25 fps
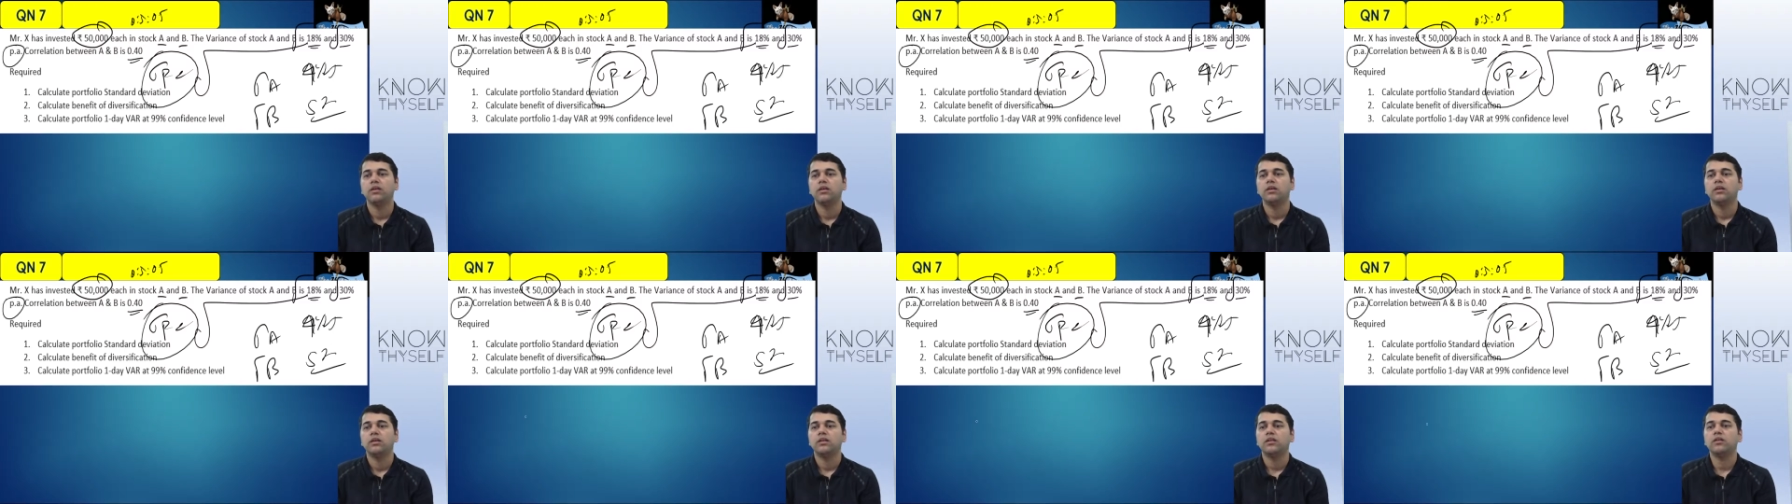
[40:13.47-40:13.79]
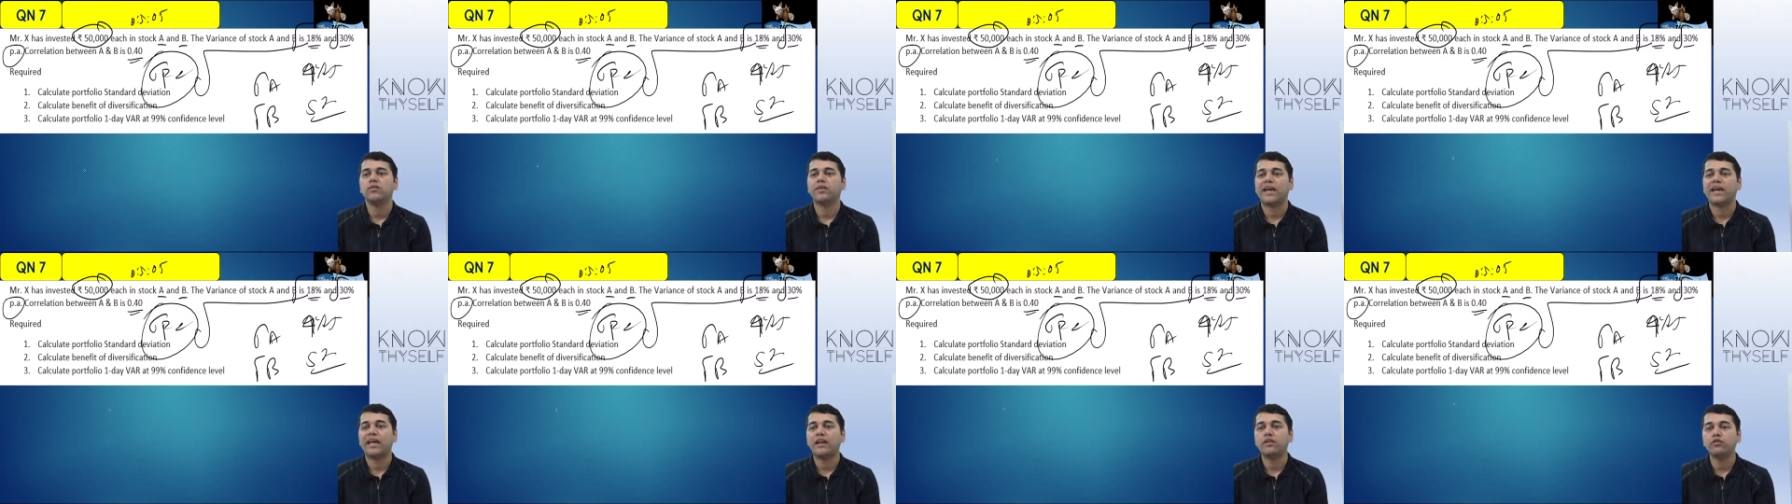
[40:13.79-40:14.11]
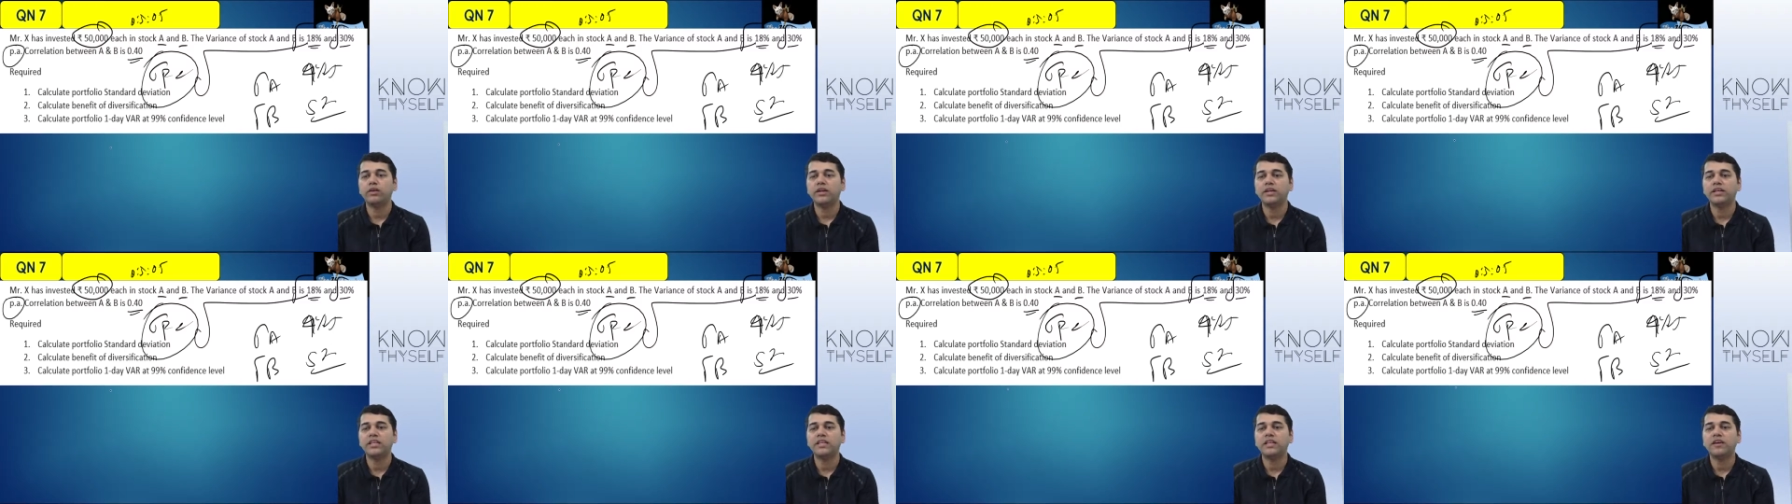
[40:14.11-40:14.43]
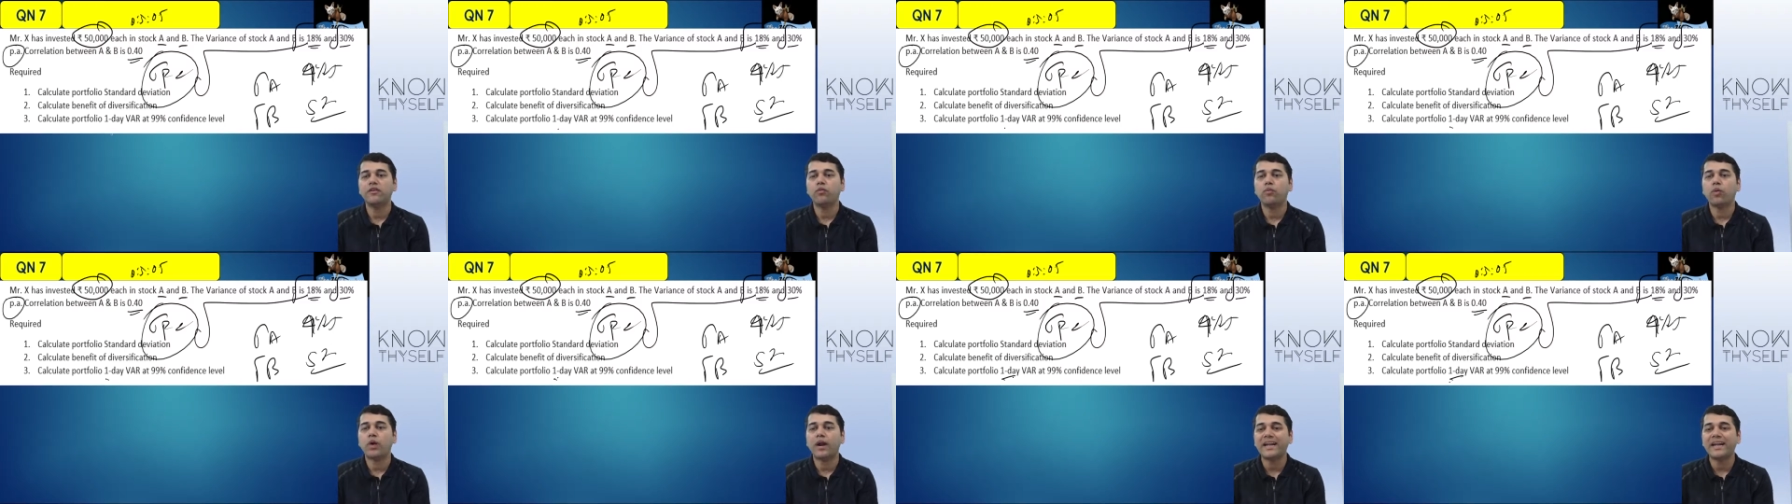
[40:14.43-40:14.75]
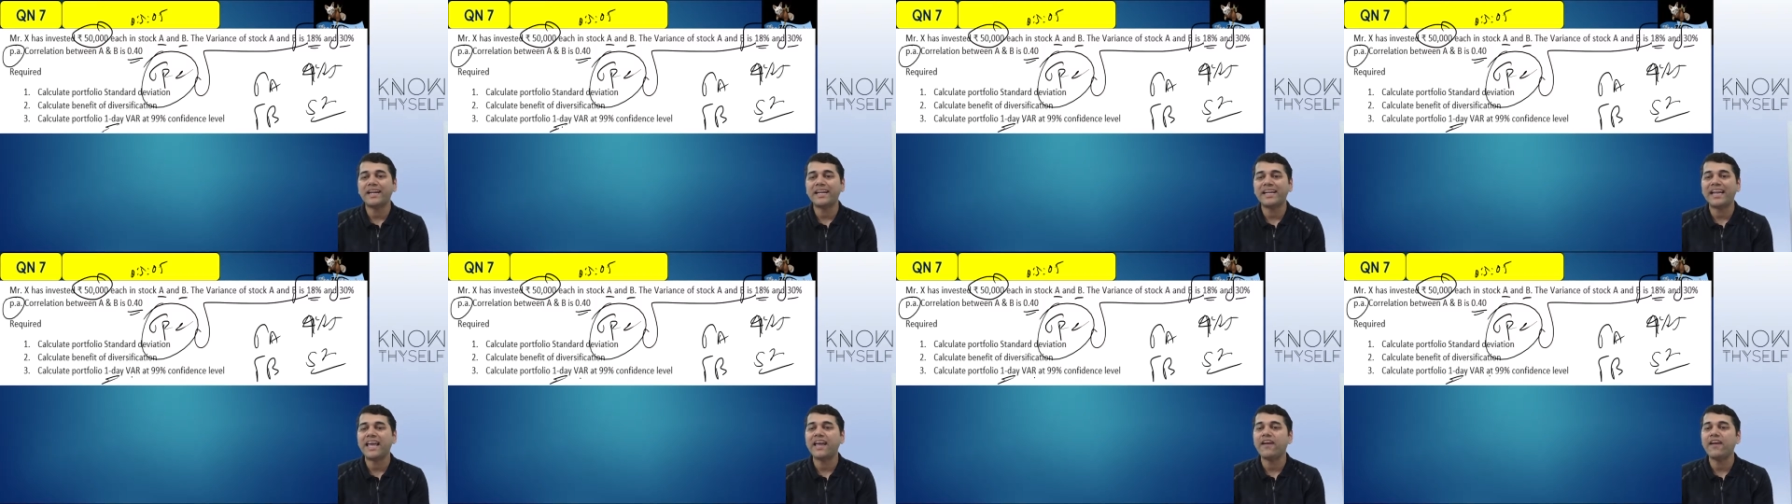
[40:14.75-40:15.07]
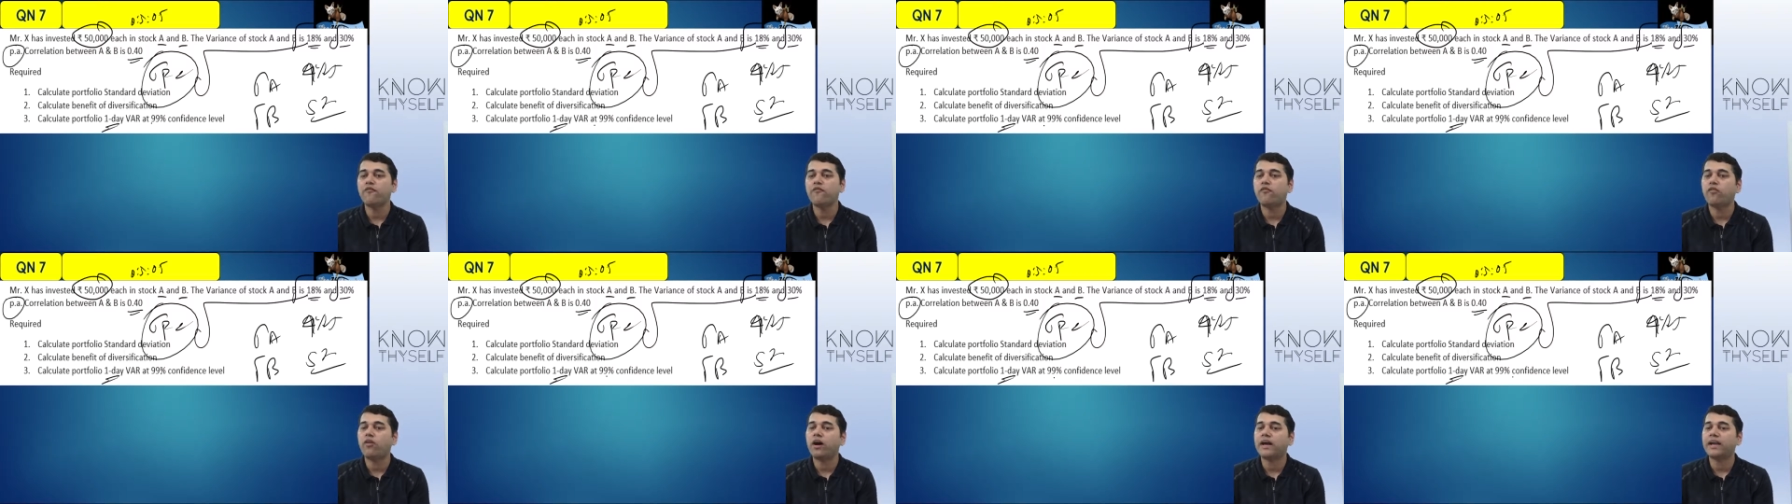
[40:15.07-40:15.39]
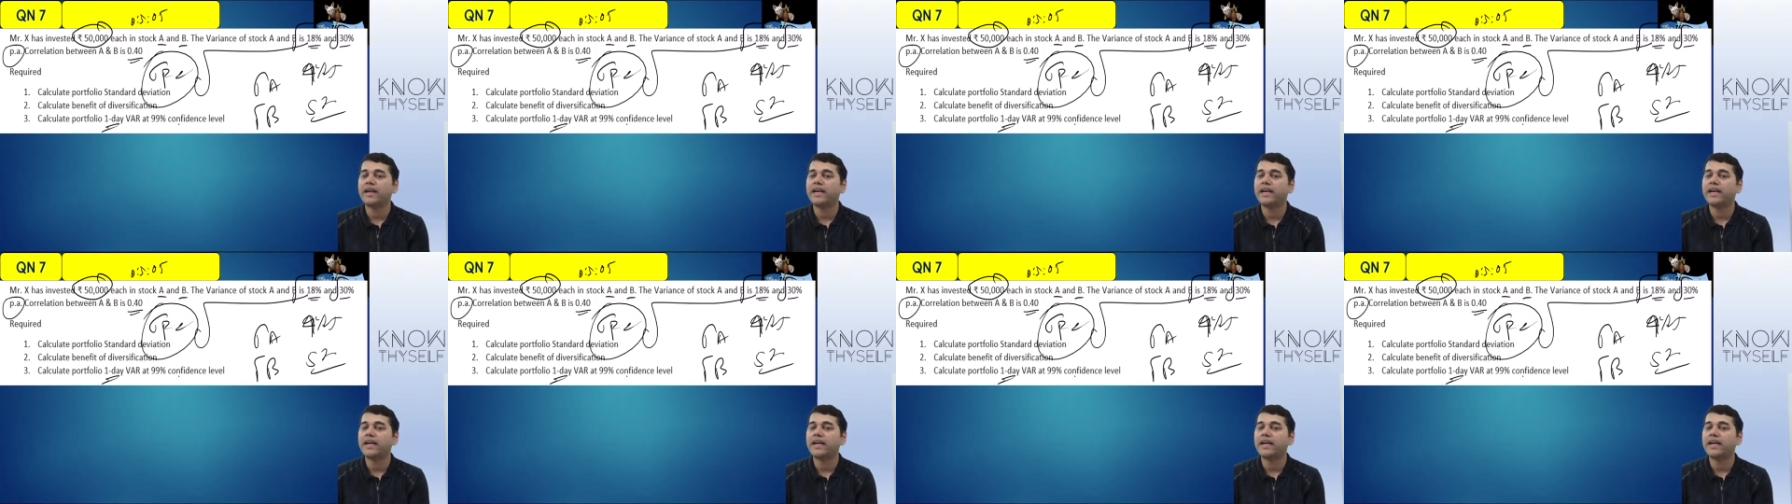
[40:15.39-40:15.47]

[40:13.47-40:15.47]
Now calculate the one day VAR